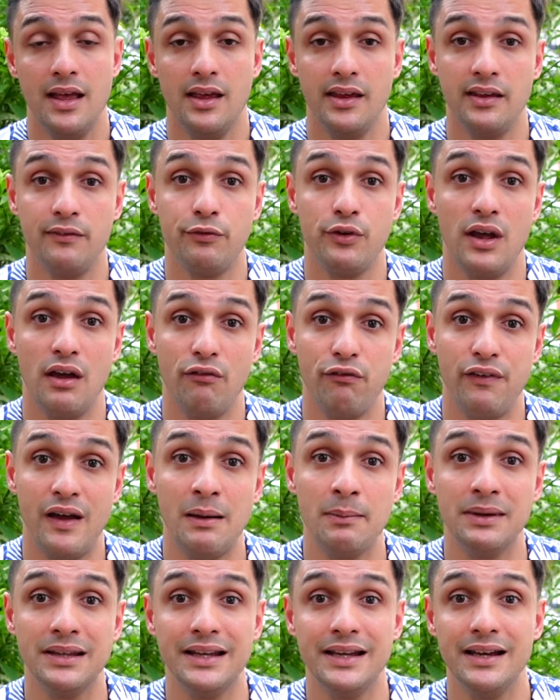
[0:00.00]
If you have
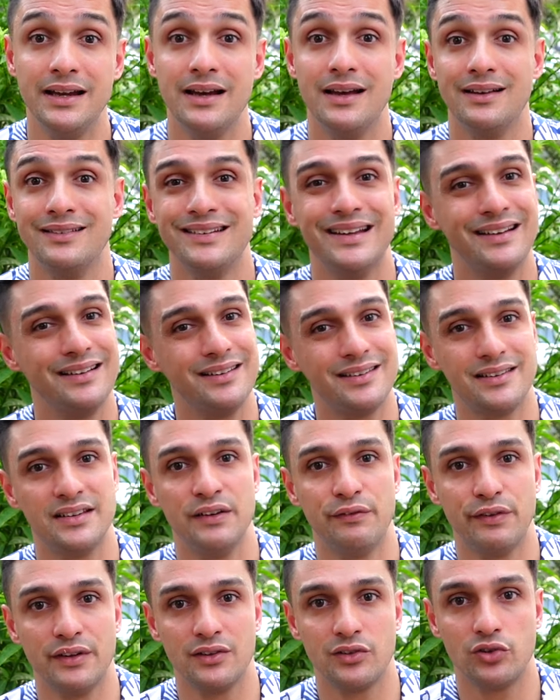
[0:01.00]
family, then it's
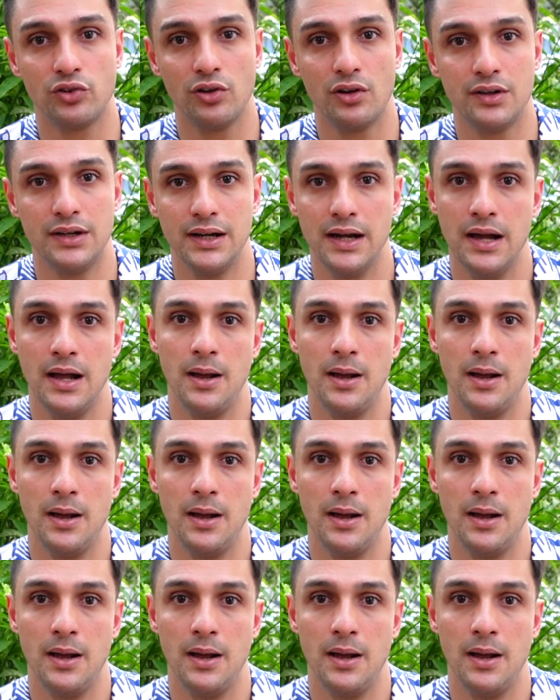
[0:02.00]
different story.